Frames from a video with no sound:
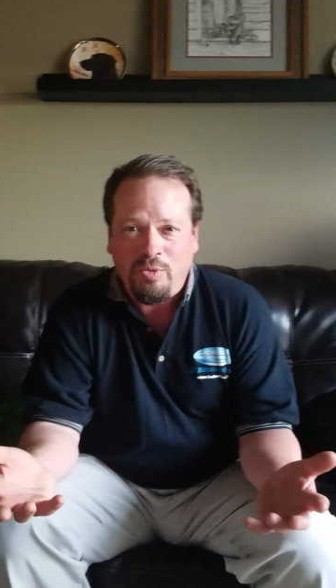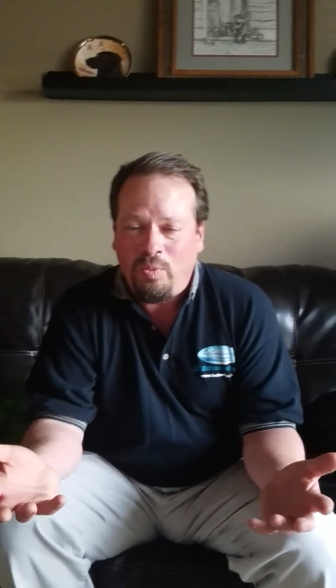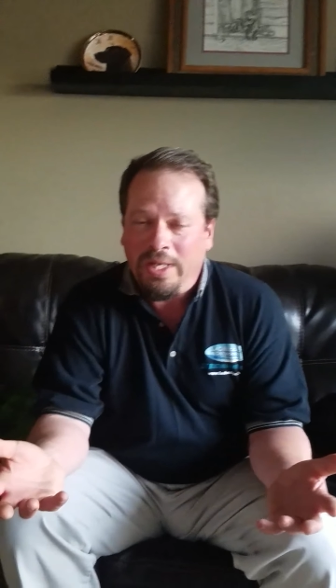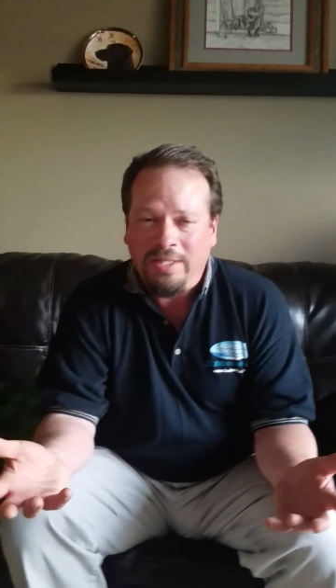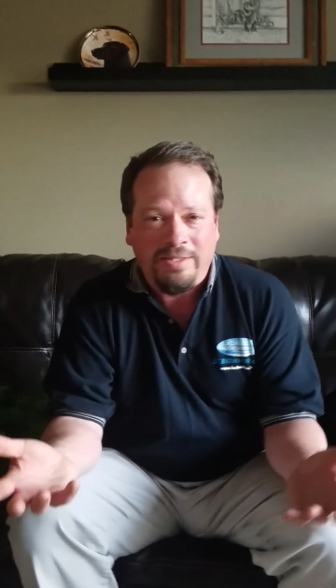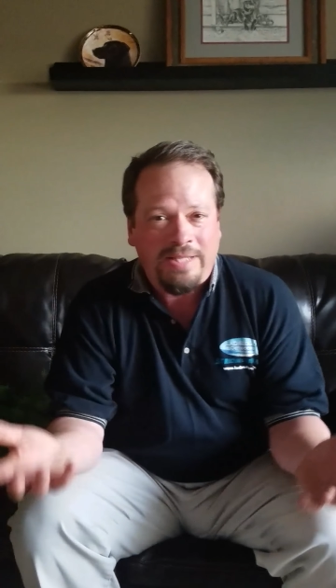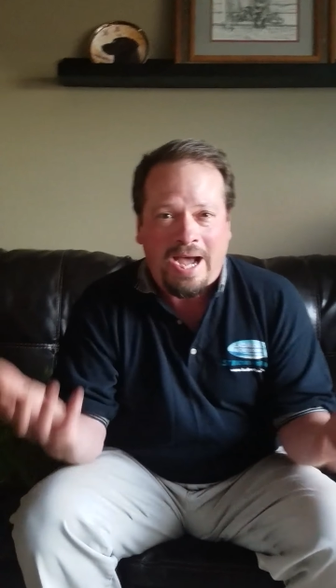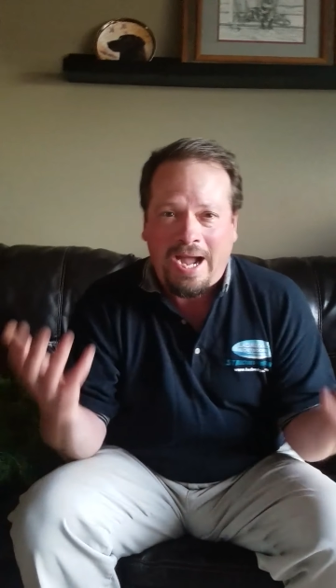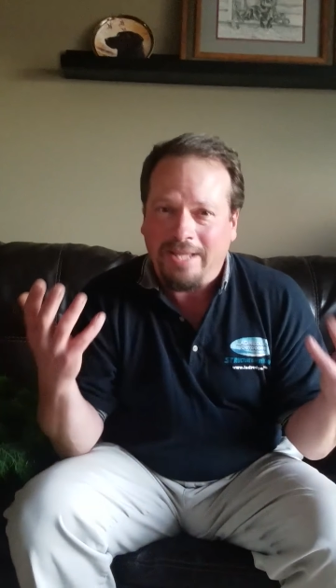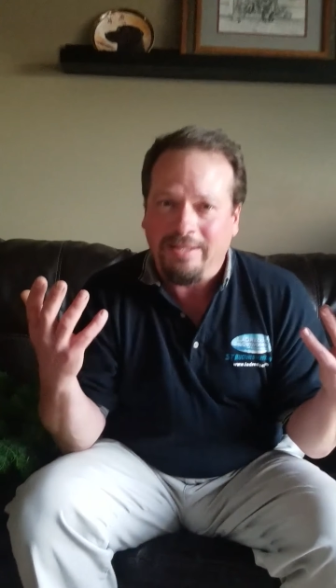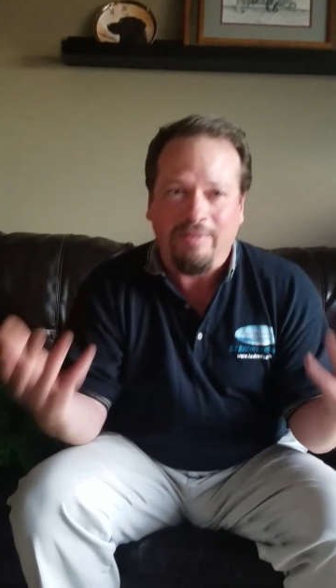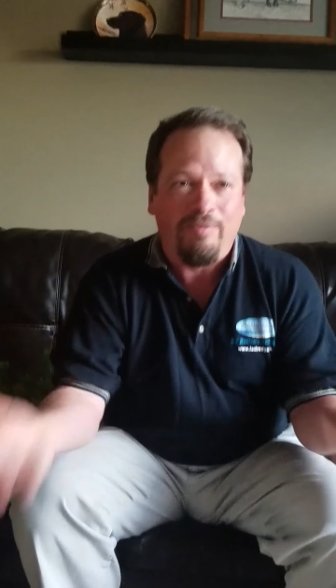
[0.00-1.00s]
the weeds
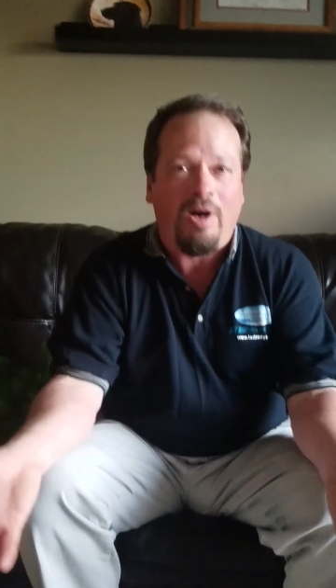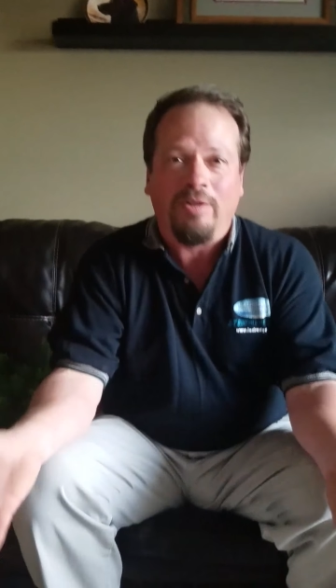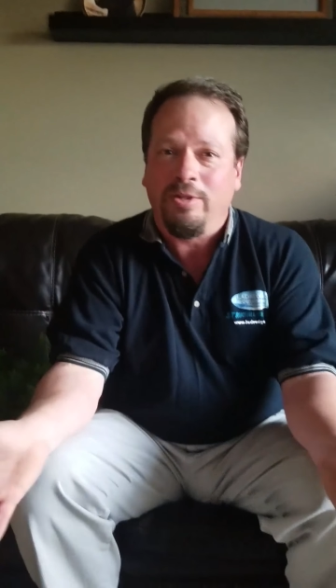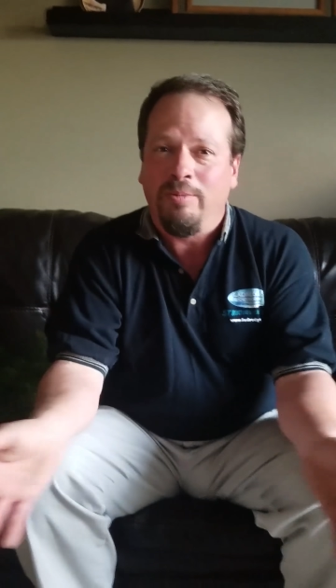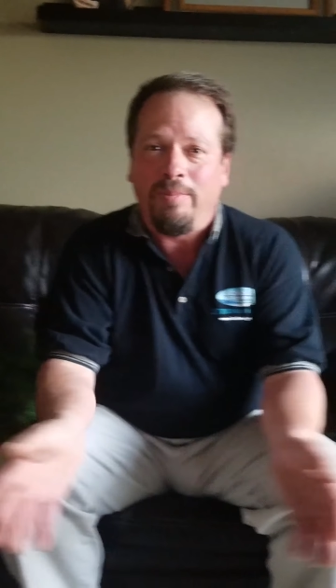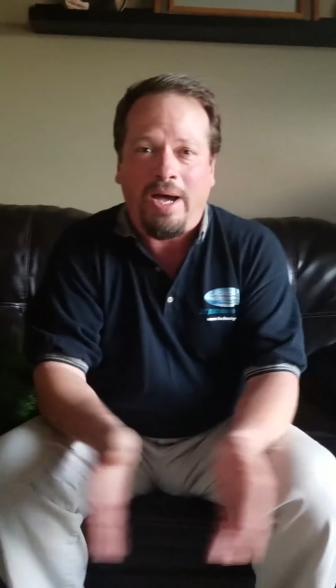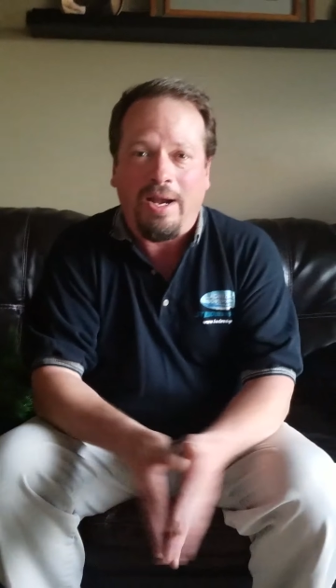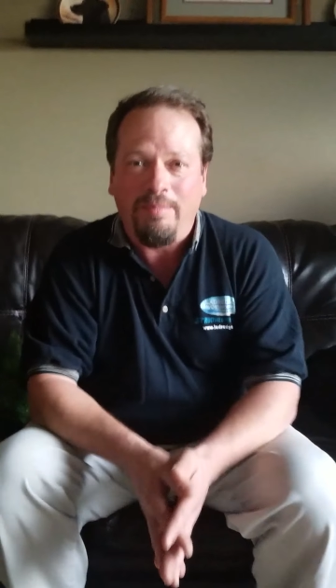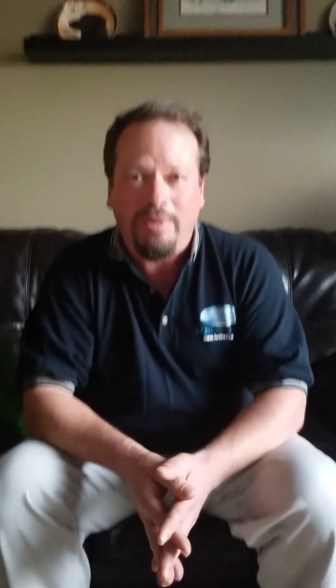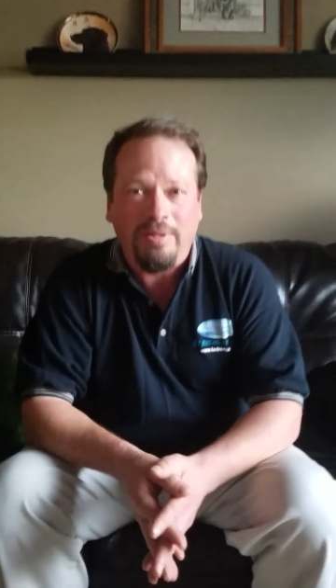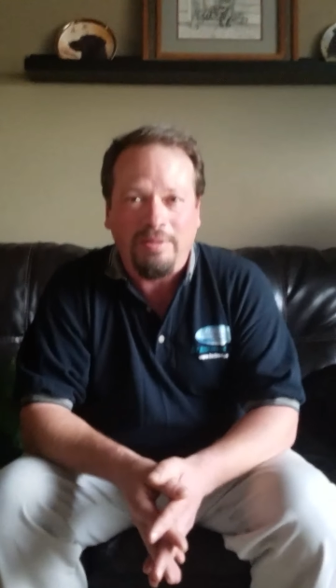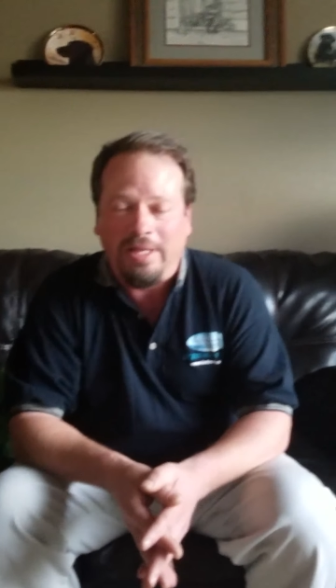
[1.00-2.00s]
die and they fall to the
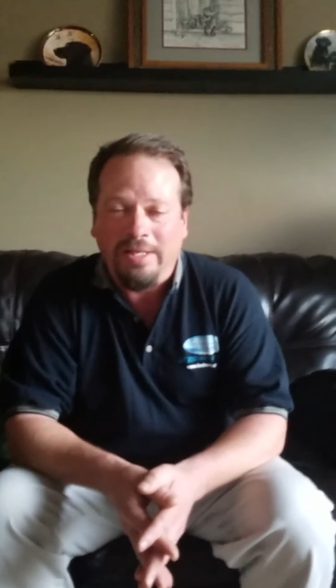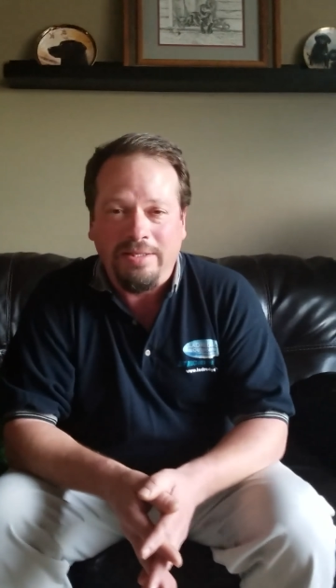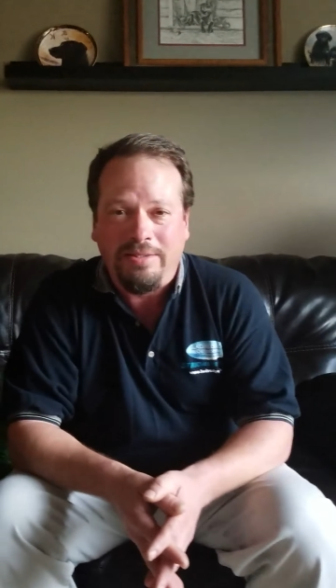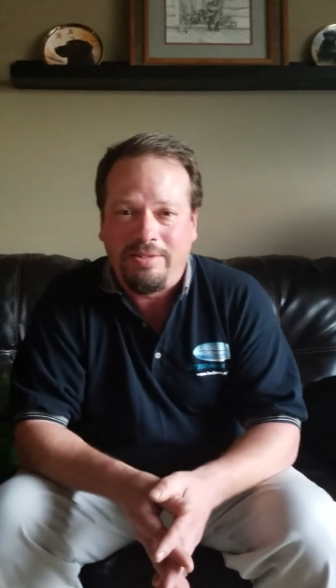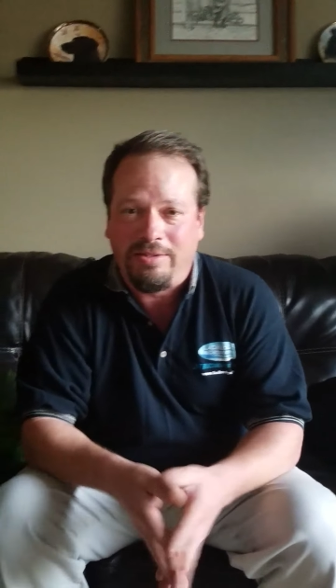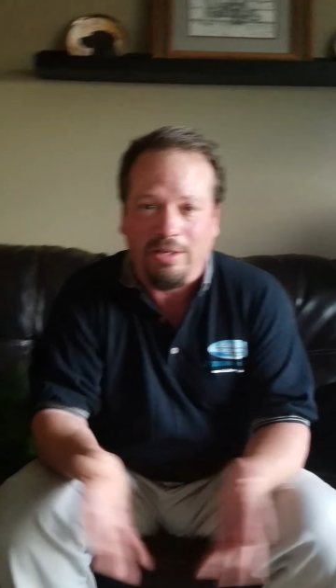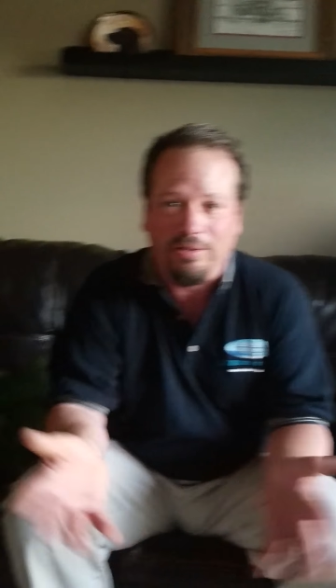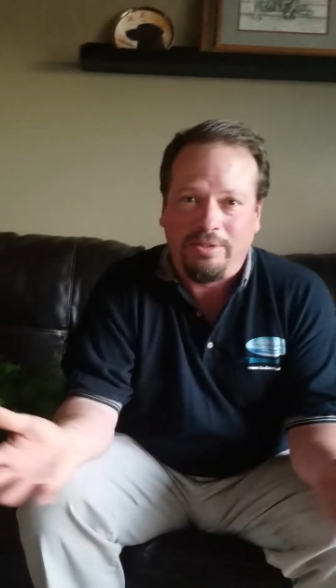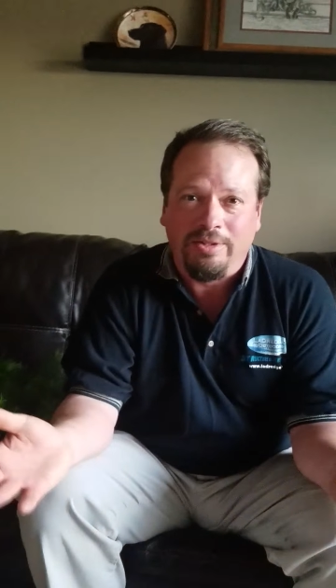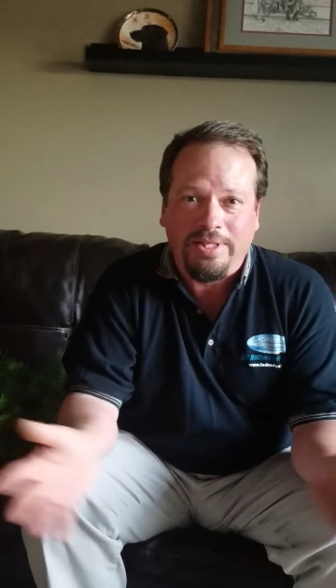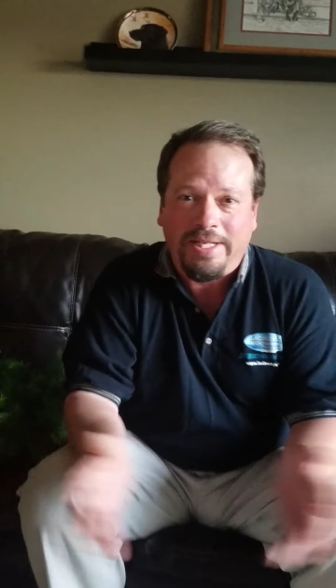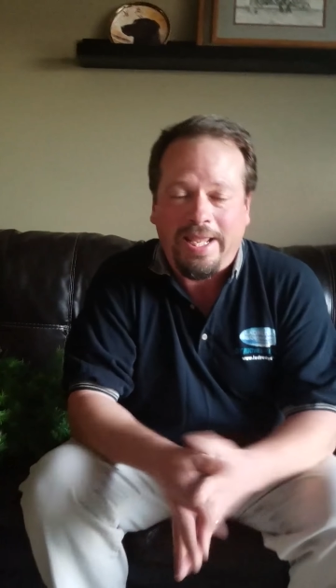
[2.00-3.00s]
bottom and start
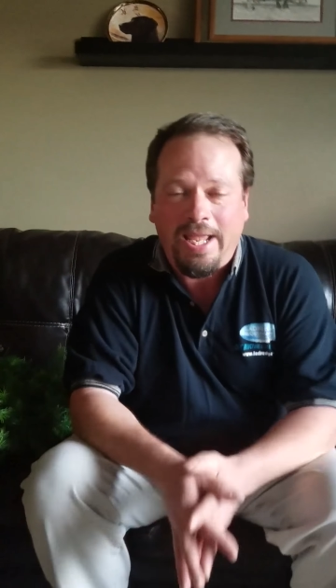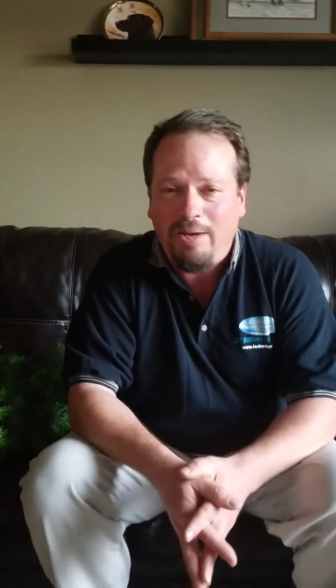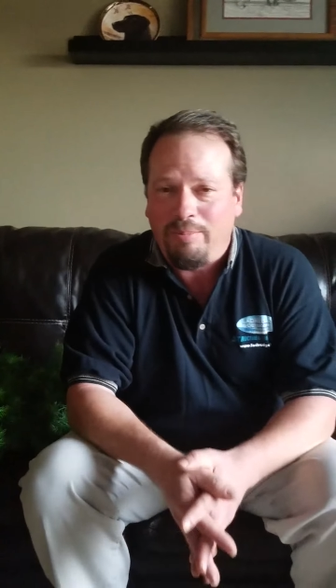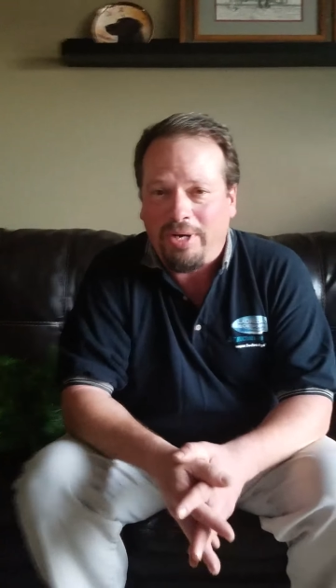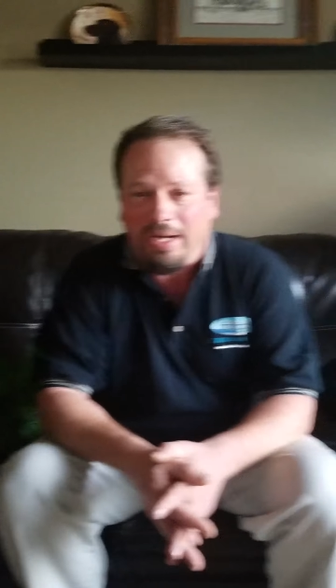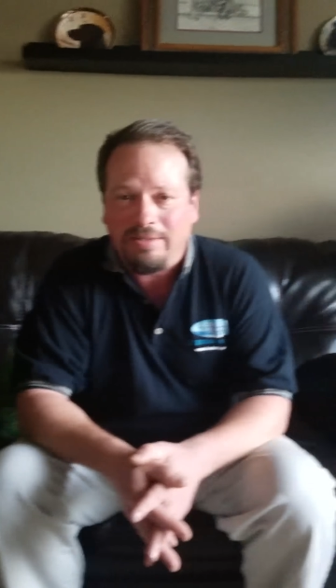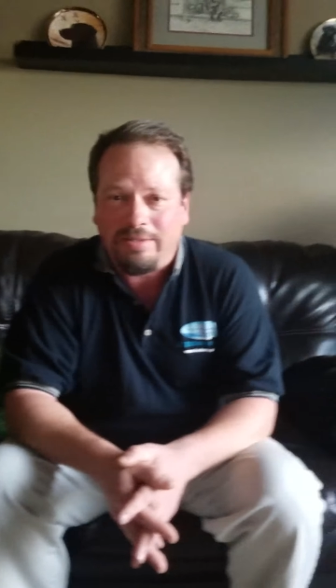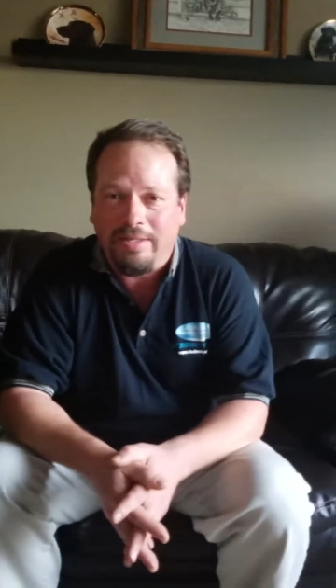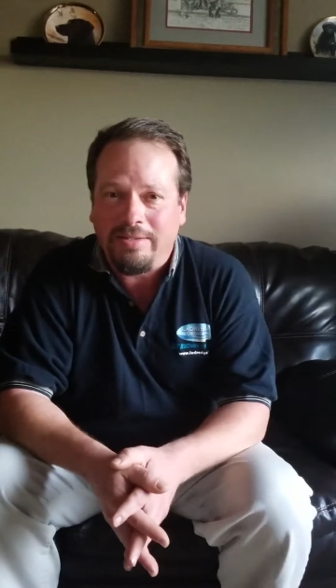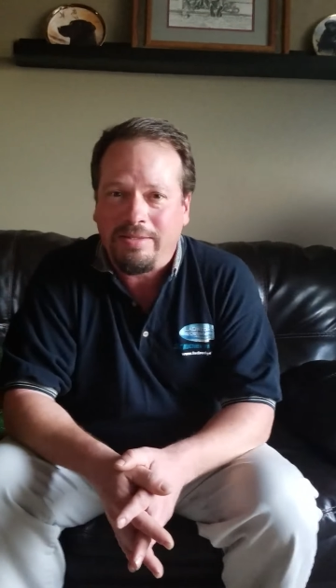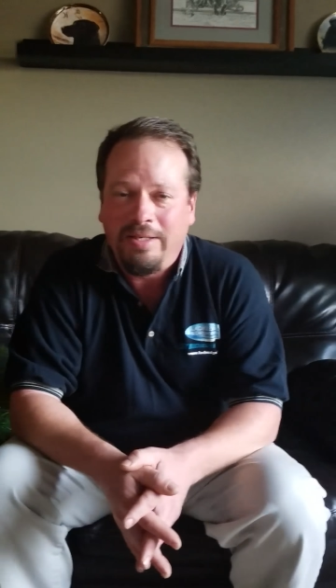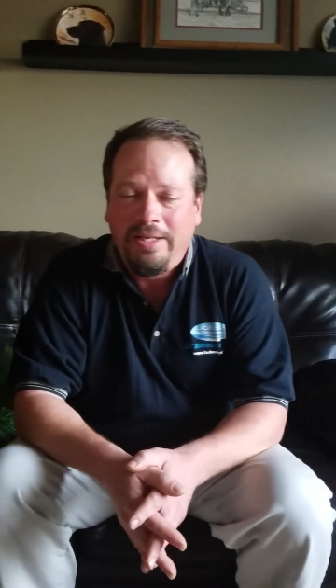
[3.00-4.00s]
their decaying
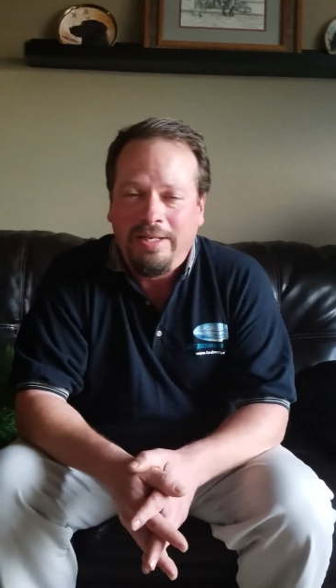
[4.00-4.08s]
process.